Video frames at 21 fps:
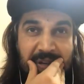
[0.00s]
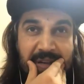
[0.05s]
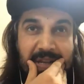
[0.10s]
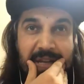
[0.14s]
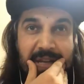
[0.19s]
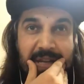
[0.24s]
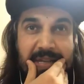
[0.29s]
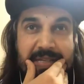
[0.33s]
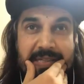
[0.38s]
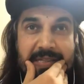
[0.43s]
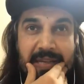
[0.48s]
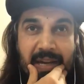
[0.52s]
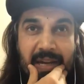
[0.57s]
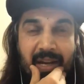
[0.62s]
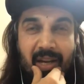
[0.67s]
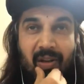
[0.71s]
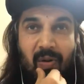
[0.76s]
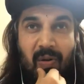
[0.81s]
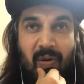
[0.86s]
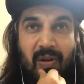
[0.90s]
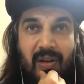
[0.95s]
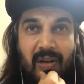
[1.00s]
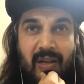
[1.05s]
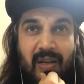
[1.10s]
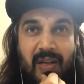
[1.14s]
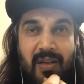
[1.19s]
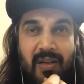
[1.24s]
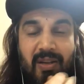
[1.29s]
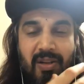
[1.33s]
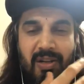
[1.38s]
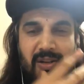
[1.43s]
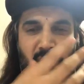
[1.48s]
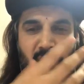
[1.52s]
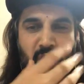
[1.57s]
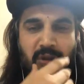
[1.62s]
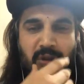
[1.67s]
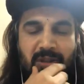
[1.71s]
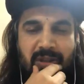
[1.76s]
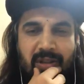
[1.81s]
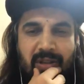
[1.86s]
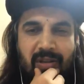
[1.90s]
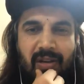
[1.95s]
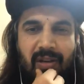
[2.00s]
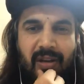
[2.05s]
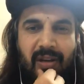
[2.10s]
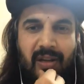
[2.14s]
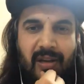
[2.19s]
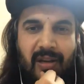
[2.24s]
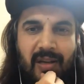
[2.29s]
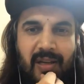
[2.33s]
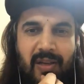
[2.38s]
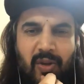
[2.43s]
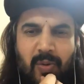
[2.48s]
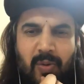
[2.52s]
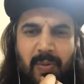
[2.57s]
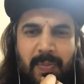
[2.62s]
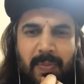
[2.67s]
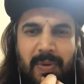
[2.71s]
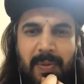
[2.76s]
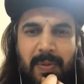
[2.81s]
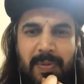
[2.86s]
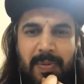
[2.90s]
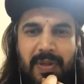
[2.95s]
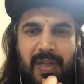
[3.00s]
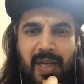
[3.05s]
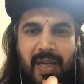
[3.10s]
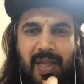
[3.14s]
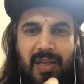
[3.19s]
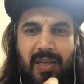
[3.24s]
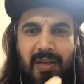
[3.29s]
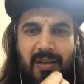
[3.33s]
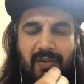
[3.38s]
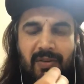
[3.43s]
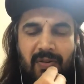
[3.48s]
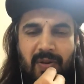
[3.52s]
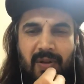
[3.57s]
Delhi side or in North India, people think that,